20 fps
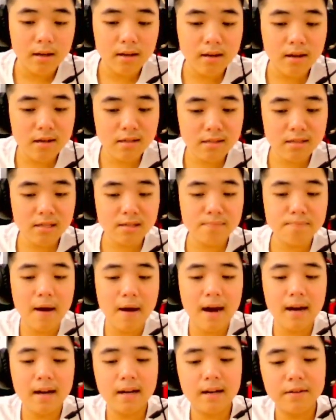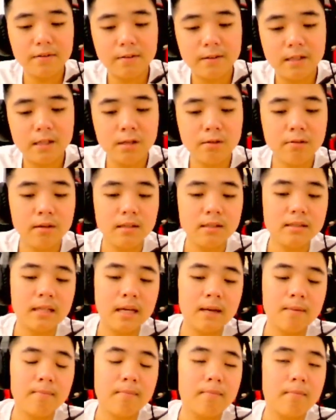Does it matter if children
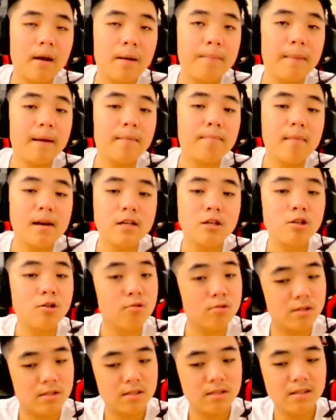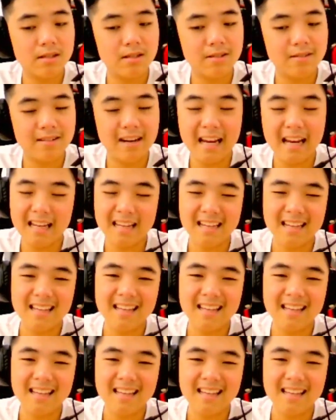take or make my shoes? Right?